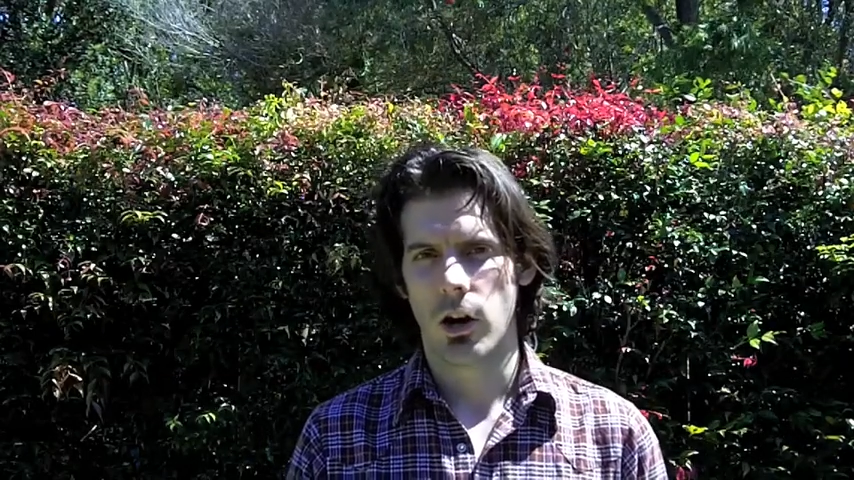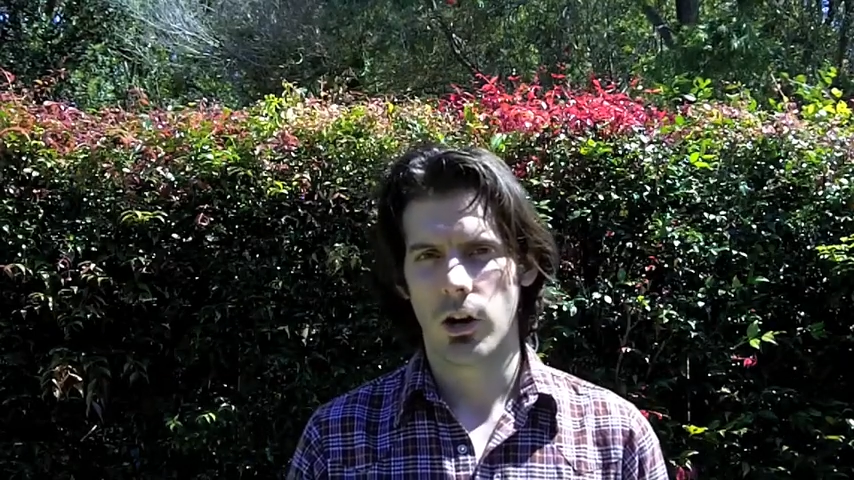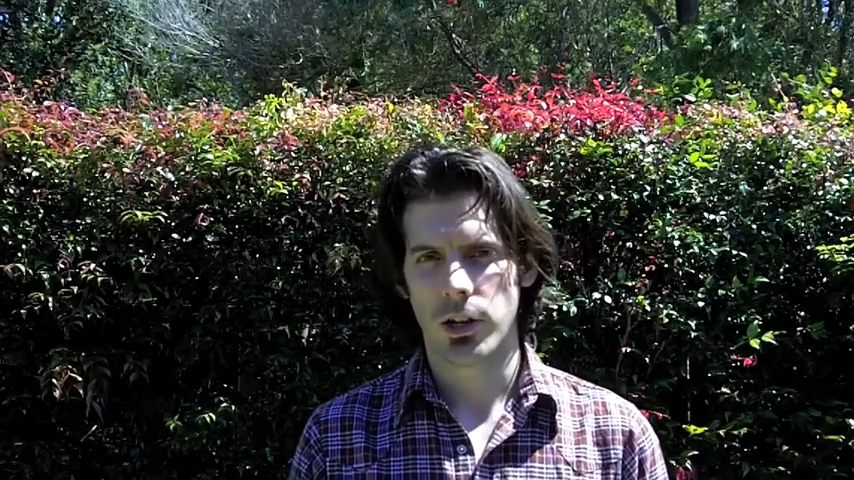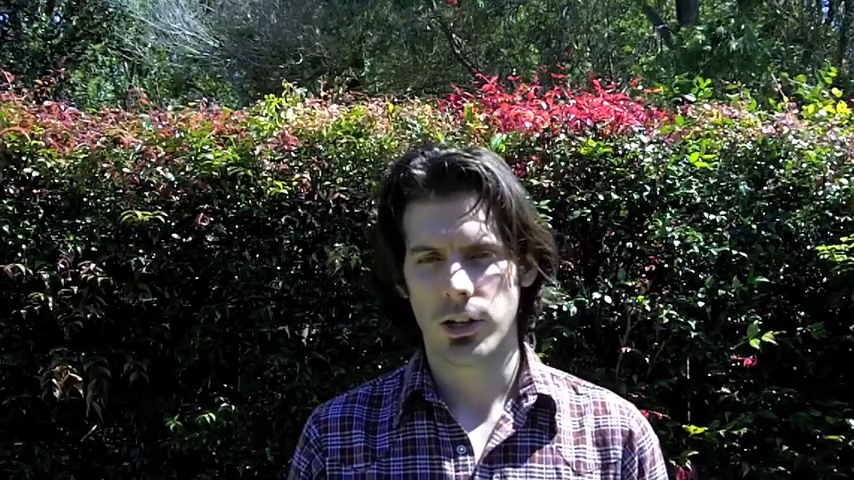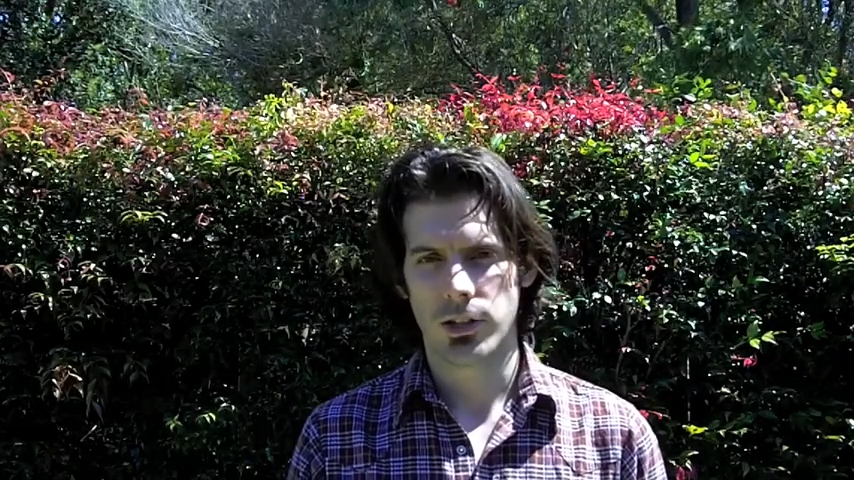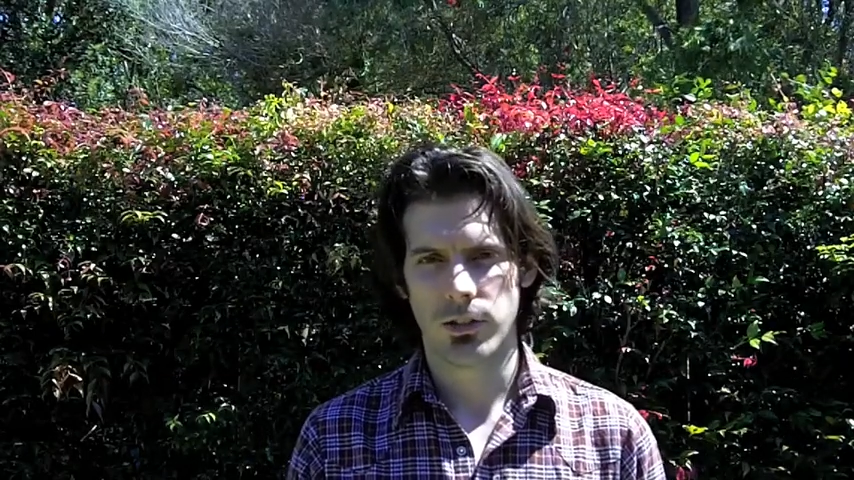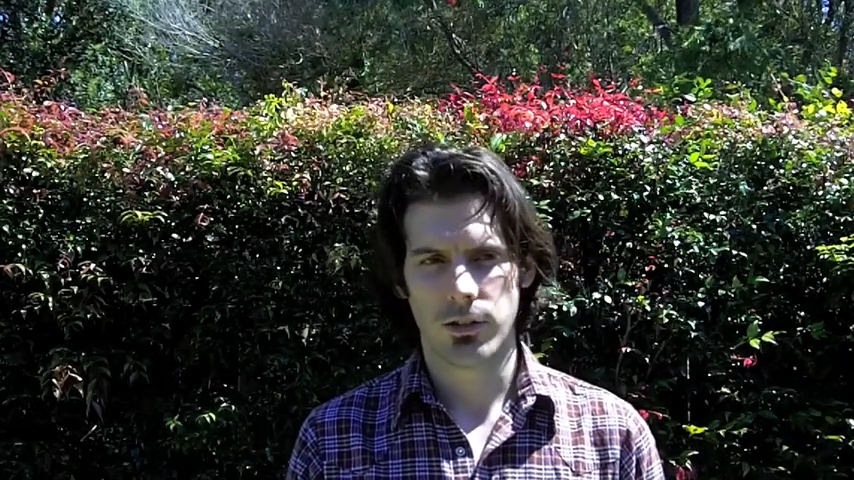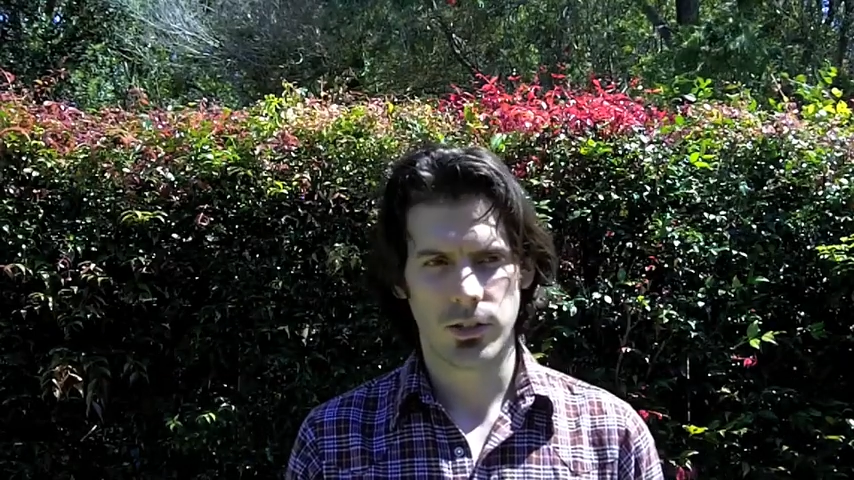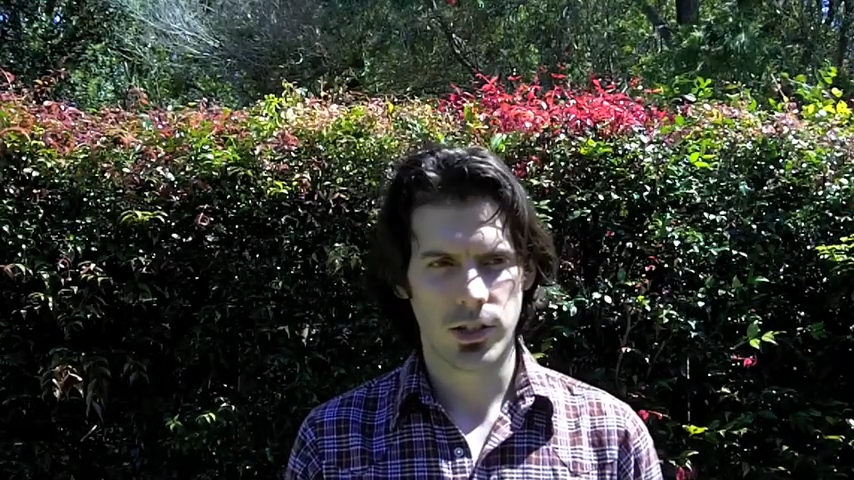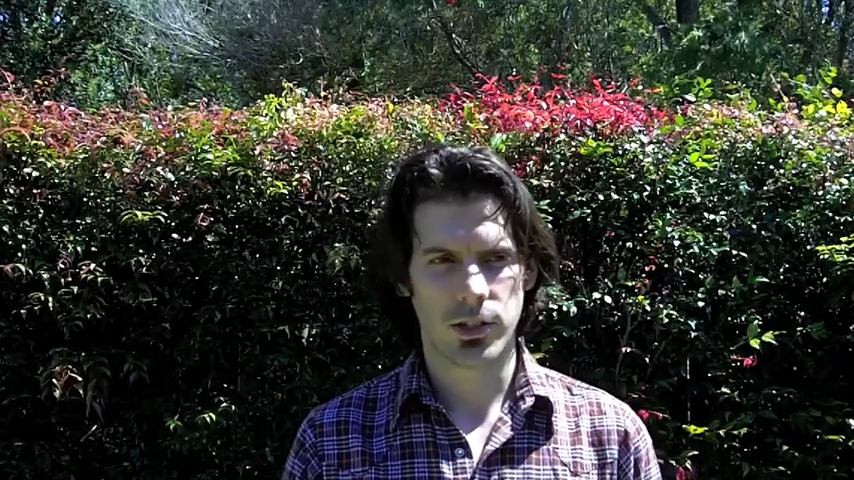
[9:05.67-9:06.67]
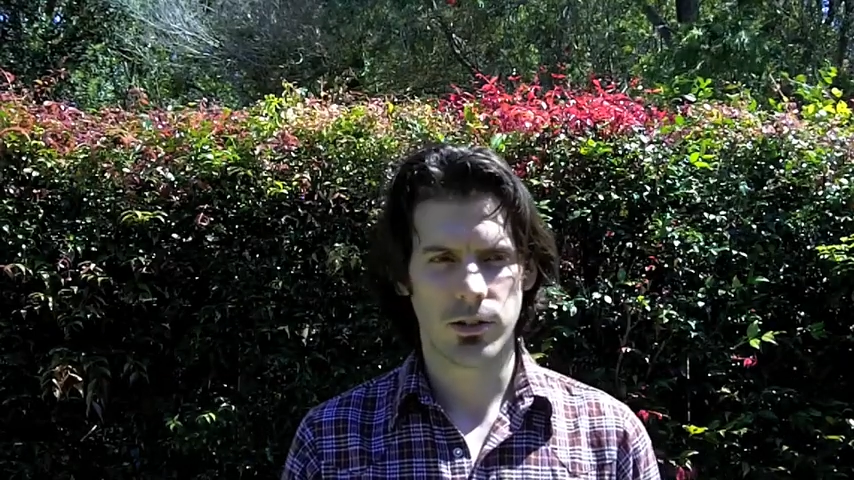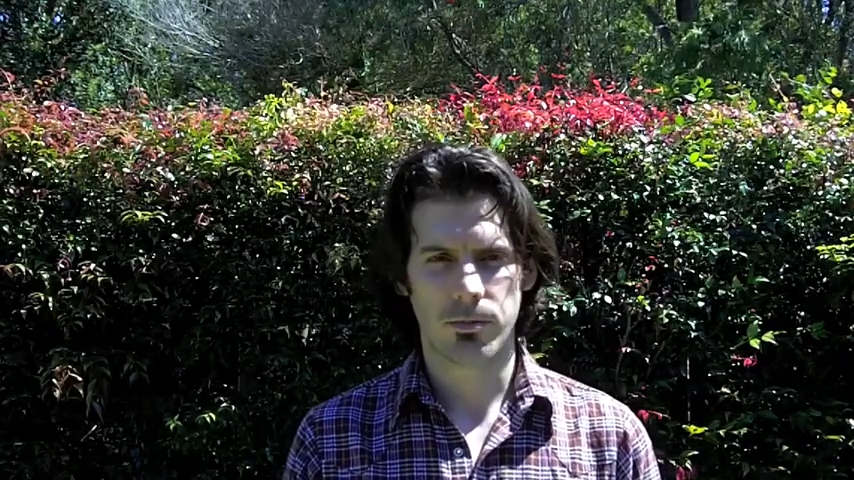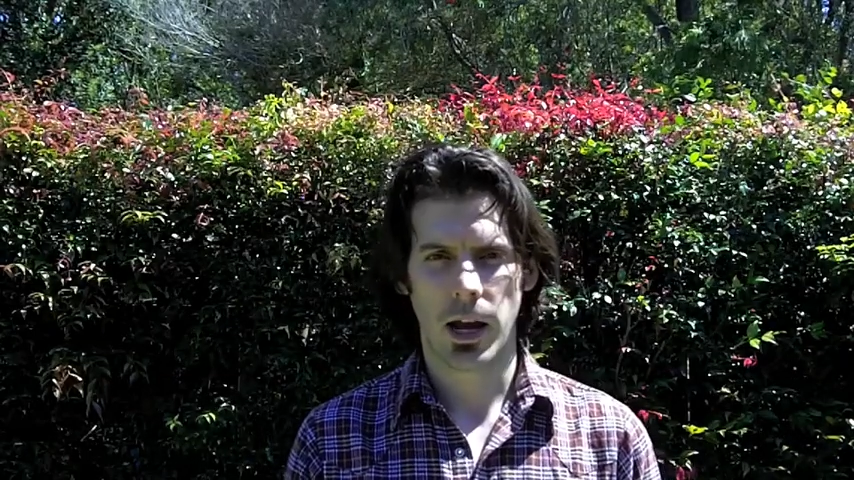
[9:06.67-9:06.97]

on a consistent